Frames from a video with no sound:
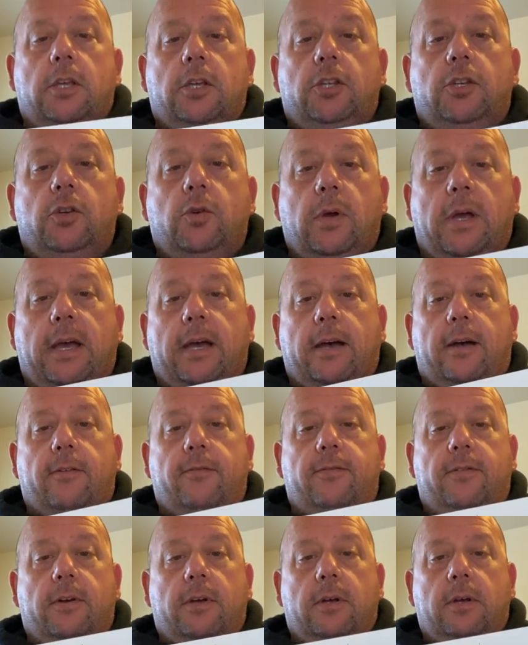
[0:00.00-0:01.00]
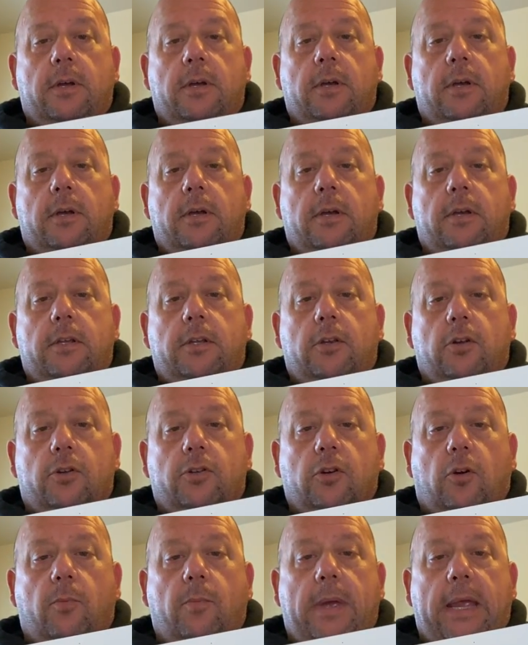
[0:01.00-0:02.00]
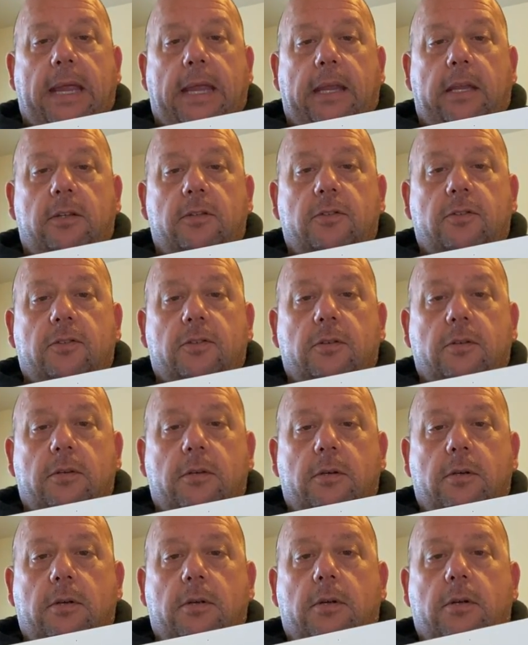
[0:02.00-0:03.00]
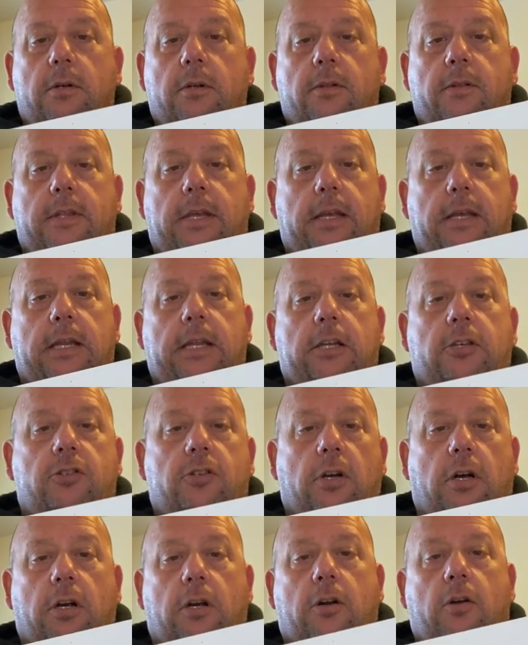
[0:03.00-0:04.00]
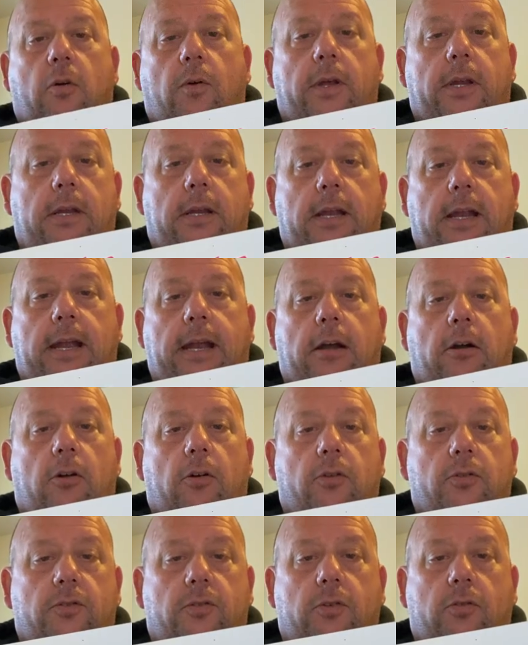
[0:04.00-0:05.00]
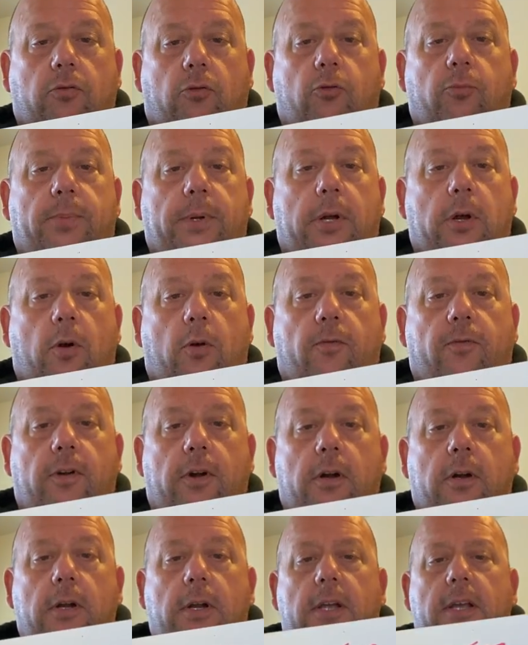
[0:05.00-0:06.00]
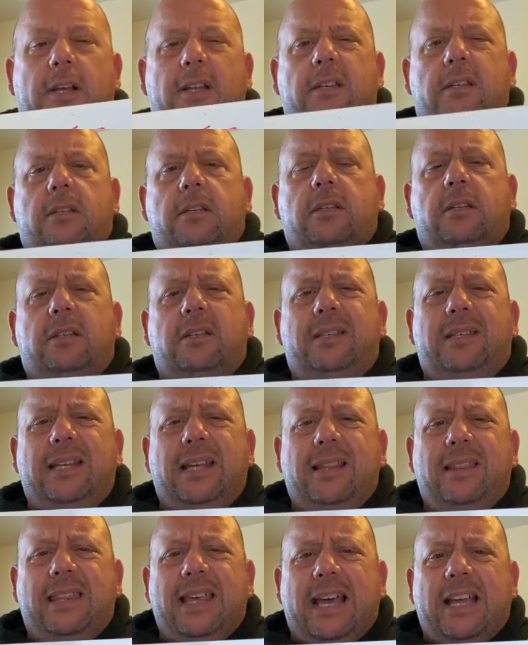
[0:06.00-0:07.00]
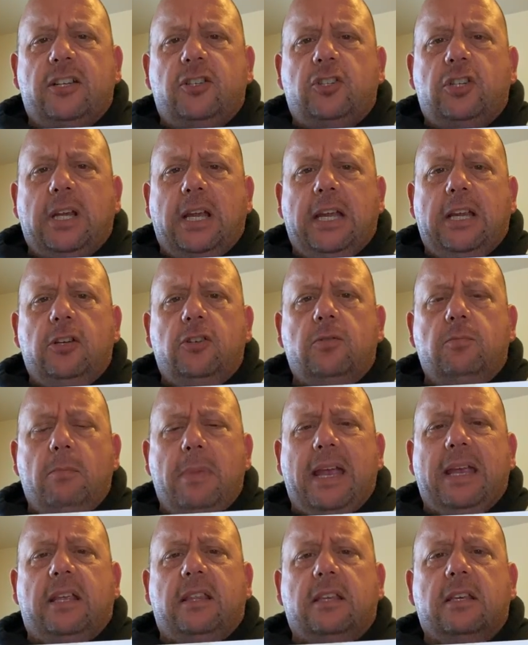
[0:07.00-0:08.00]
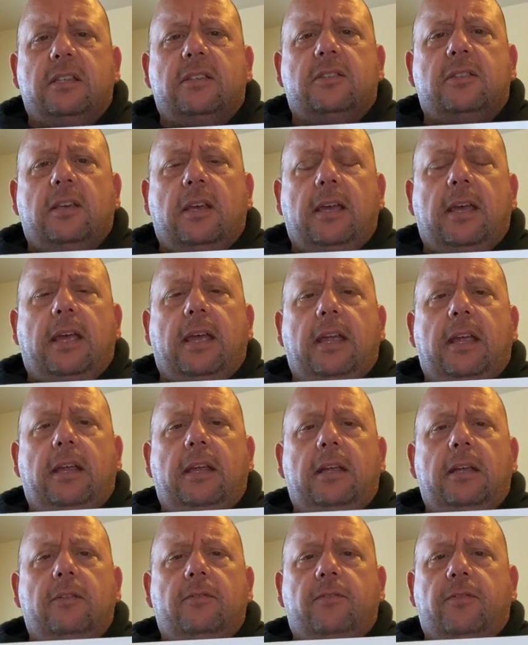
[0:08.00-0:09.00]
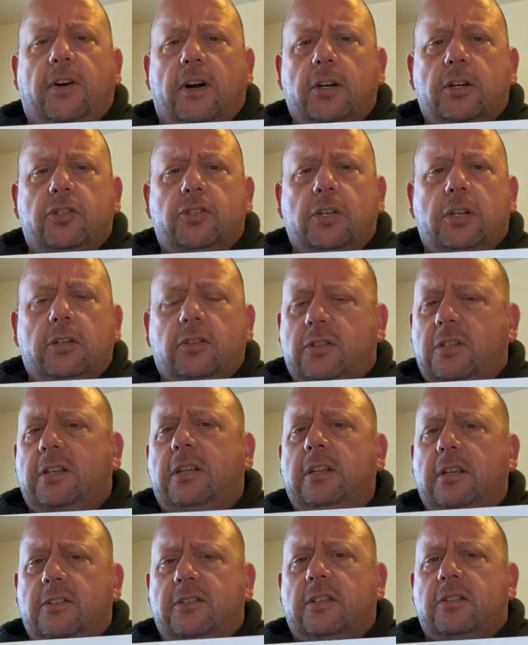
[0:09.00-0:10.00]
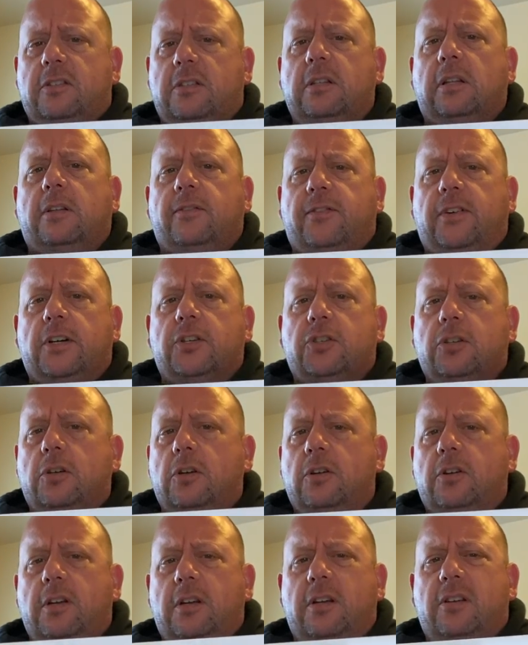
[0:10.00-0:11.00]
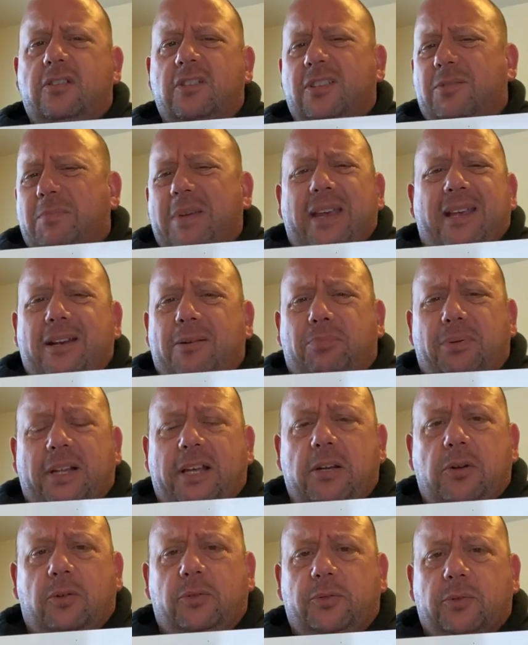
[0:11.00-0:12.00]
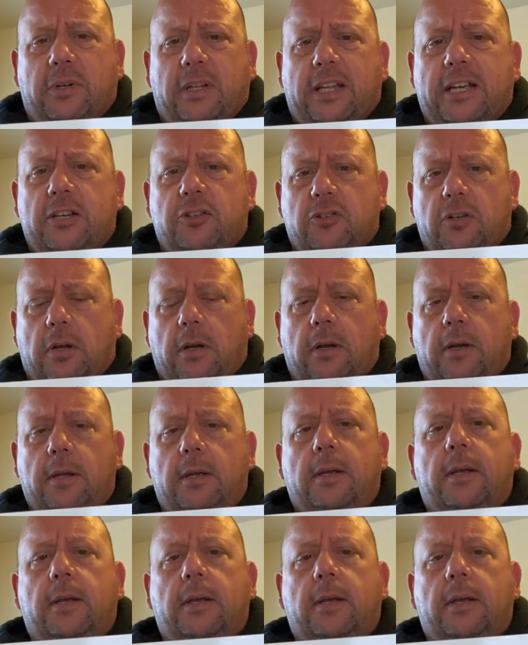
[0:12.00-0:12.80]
You have your domains that each are going in arrows grouping over. Did that change make this a function? Is it still a function, or did it just make it a plain old relation?